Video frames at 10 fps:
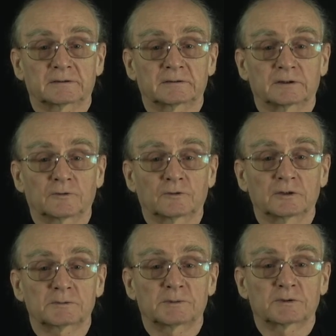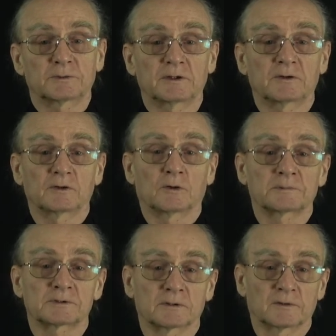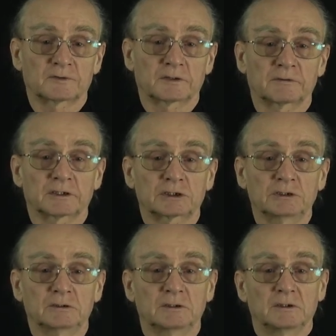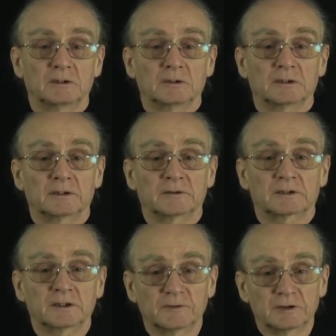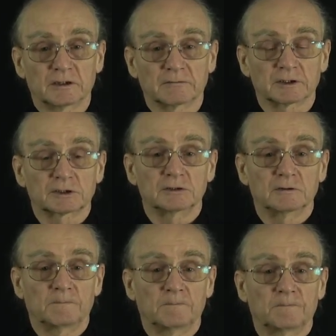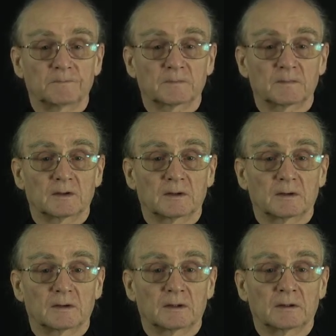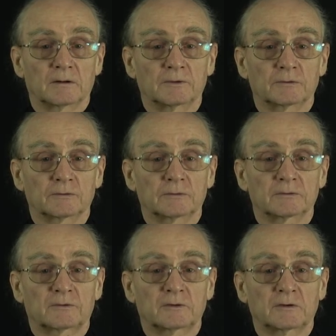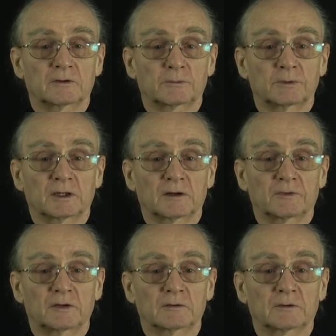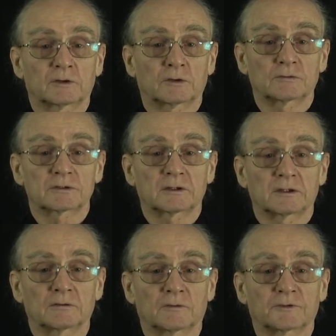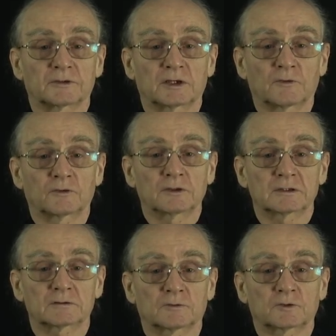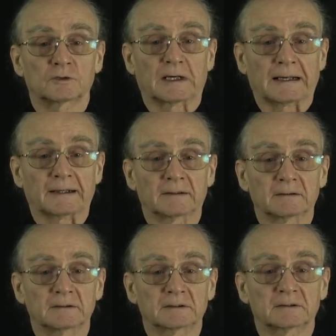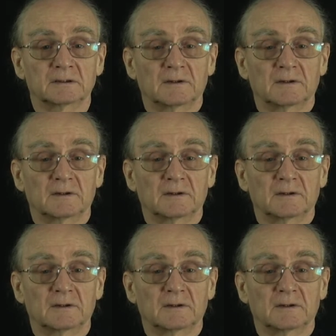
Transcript: the difference between the observed direction and the given direction. And now you see that we have here the cosine of the difference of two angles.